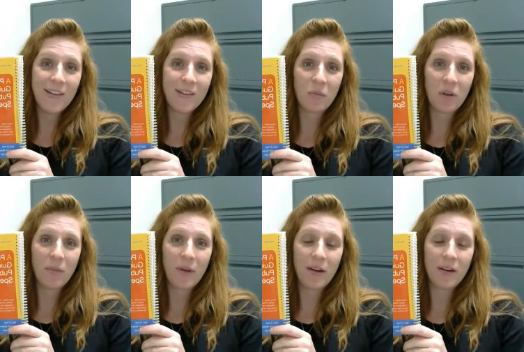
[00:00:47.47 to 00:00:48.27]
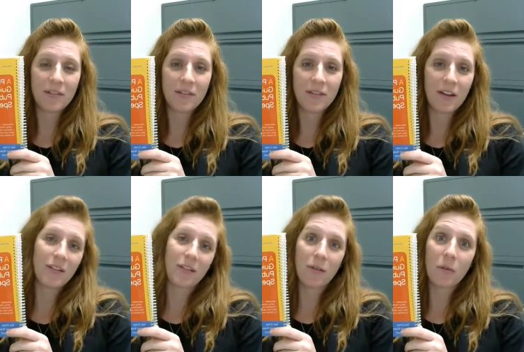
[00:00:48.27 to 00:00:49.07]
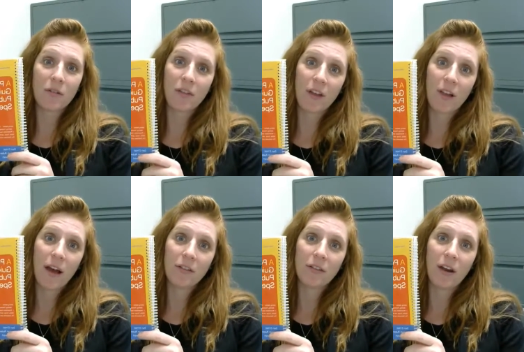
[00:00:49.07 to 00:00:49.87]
simply because that's the book for the class,